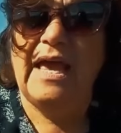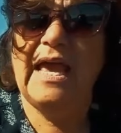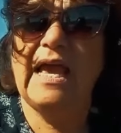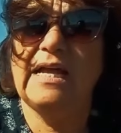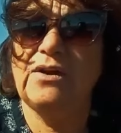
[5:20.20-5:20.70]

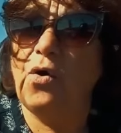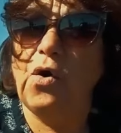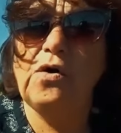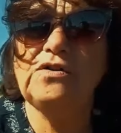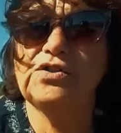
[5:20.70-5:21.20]
and
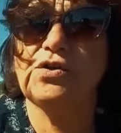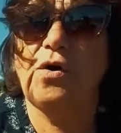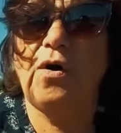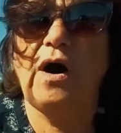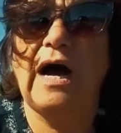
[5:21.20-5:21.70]

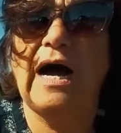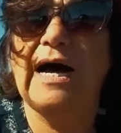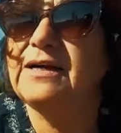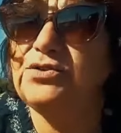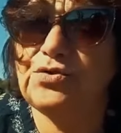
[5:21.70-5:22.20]
also
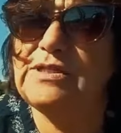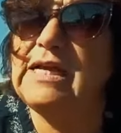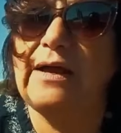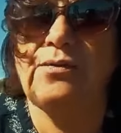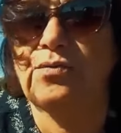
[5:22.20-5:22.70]
uh, to
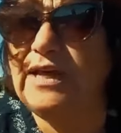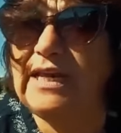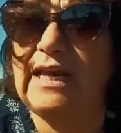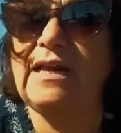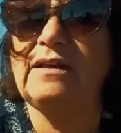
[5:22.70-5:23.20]
start
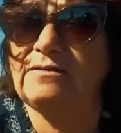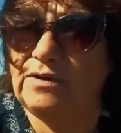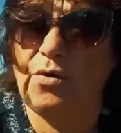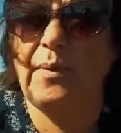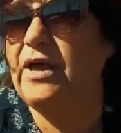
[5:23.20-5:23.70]
reading
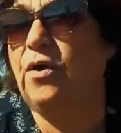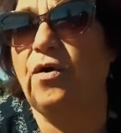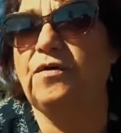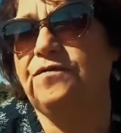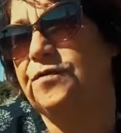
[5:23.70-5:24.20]
on my
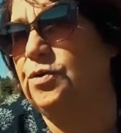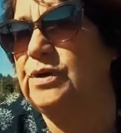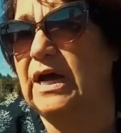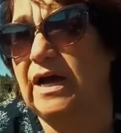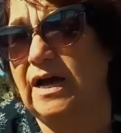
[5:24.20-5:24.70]
own
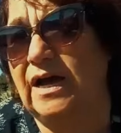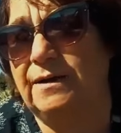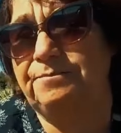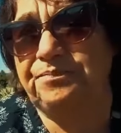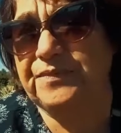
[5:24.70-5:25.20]
from
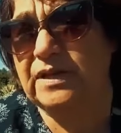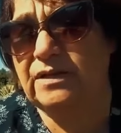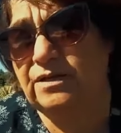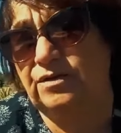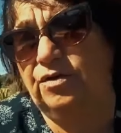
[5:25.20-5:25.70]
uh,
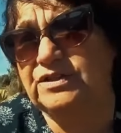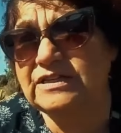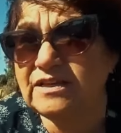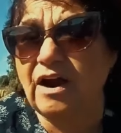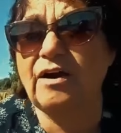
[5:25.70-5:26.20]
you know
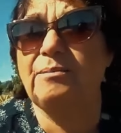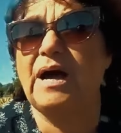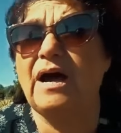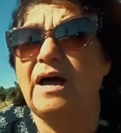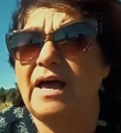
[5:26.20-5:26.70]
the
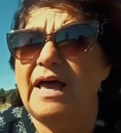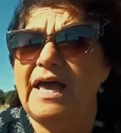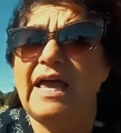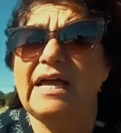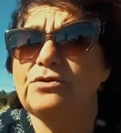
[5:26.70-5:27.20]
Dharma,
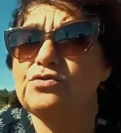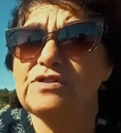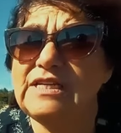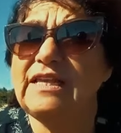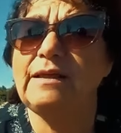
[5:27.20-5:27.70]
and to
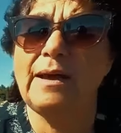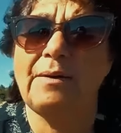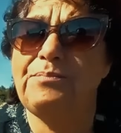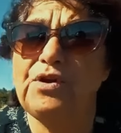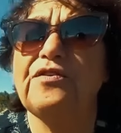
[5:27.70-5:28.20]
see
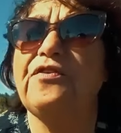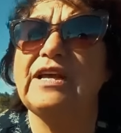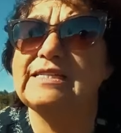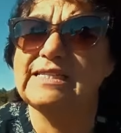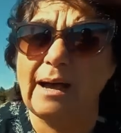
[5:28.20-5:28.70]
the beautiful
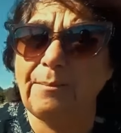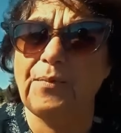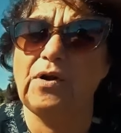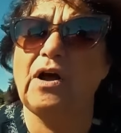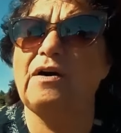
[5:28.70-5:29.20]

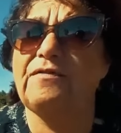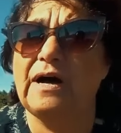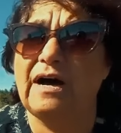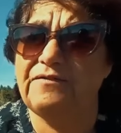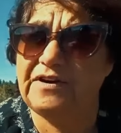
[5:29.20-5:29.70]
example of
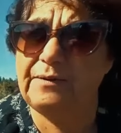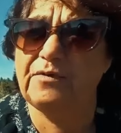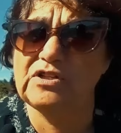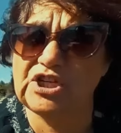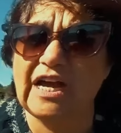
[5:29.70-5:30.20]
uh,
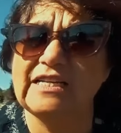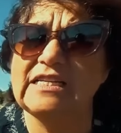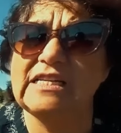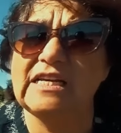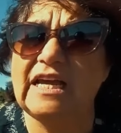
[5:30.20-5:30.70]
Venerable
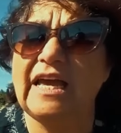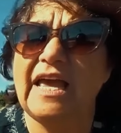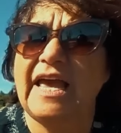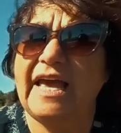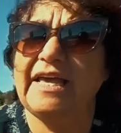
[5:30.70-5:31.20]
Chanti
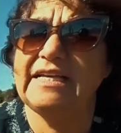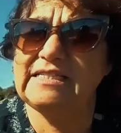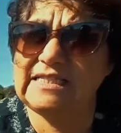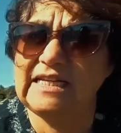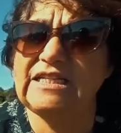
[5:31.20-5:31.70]
and
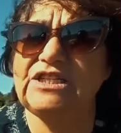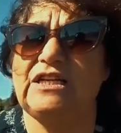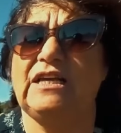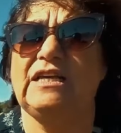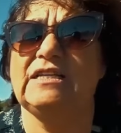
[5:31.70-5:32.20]
his
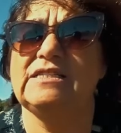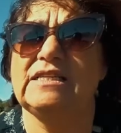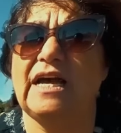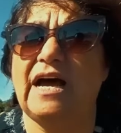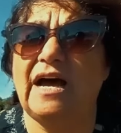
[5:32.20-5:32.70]

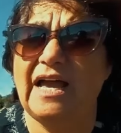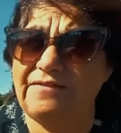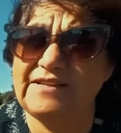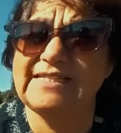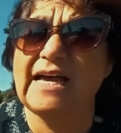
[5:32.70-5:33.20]
teachings uh,
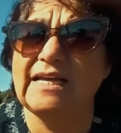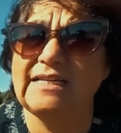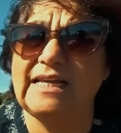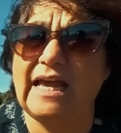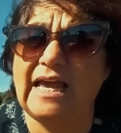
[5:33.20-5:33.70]
every
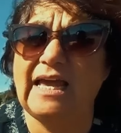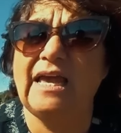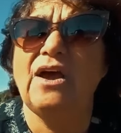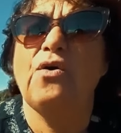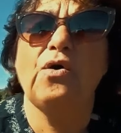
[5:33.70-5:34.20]
Sunday
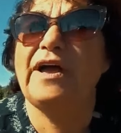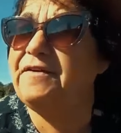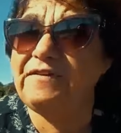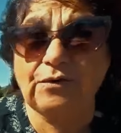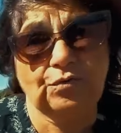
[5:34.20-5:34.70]
or
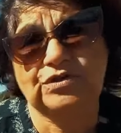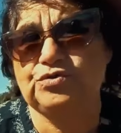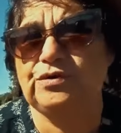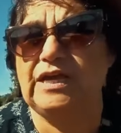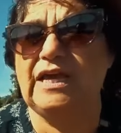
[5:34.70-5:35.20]
every
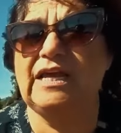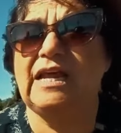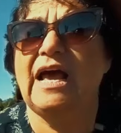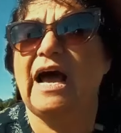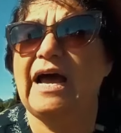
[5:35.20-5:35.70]
retreat,
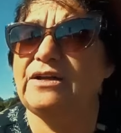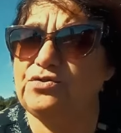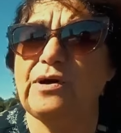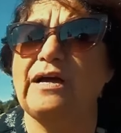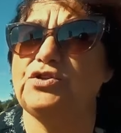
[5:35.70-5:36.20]
I
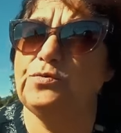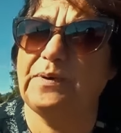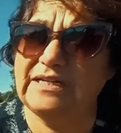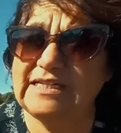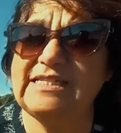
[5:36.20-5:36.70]
try to
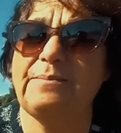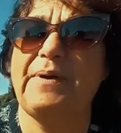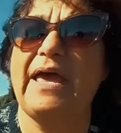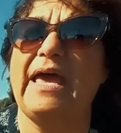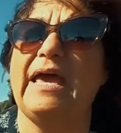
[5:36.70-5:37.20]

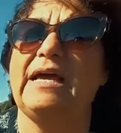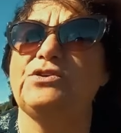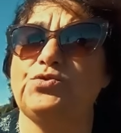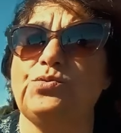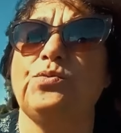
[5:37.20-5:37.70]

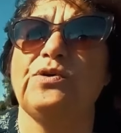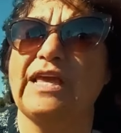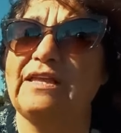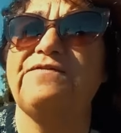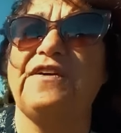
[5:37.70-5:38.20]
participate to
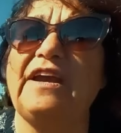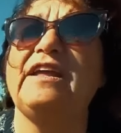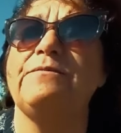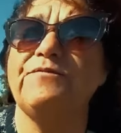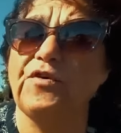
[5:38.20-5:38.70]
get
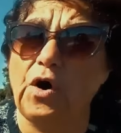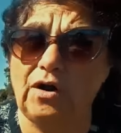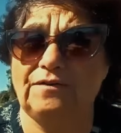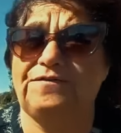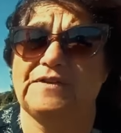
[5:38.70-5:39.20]
very
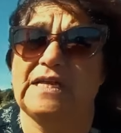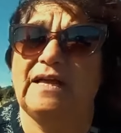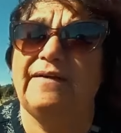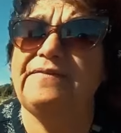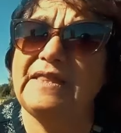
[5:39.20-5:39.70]
involved.
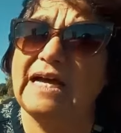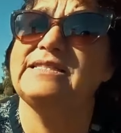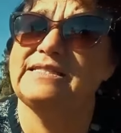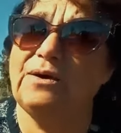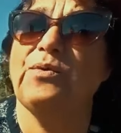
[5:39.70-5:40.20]

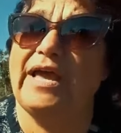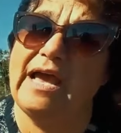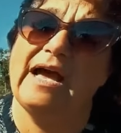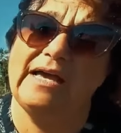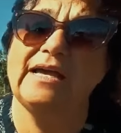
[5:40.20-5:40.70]
That's the
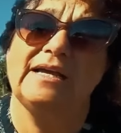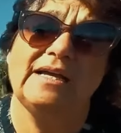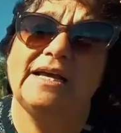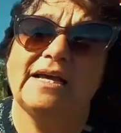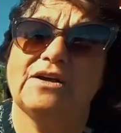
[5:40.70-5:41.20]
way I
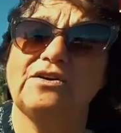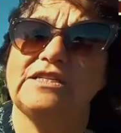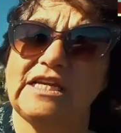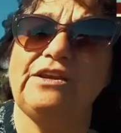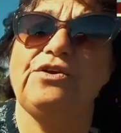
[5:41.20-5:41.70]

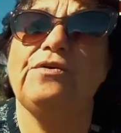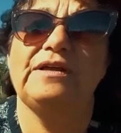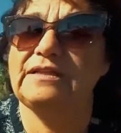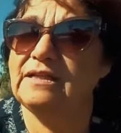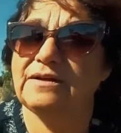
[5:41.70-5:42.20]
continue
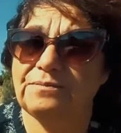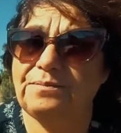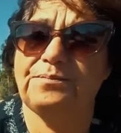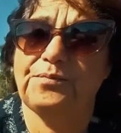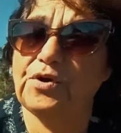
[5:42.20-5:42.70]
and
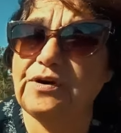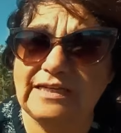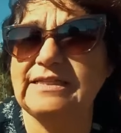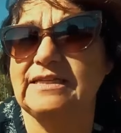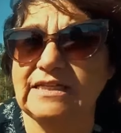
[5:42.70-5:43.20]

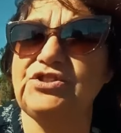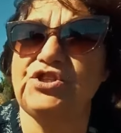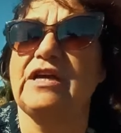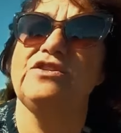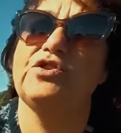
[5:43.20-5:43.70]
progress in this
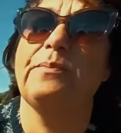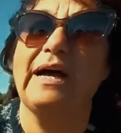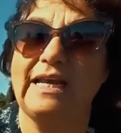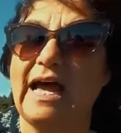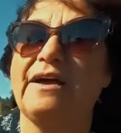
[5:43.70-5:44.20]
change of
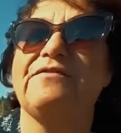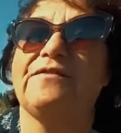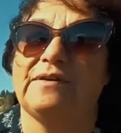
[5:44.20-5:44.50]
my life.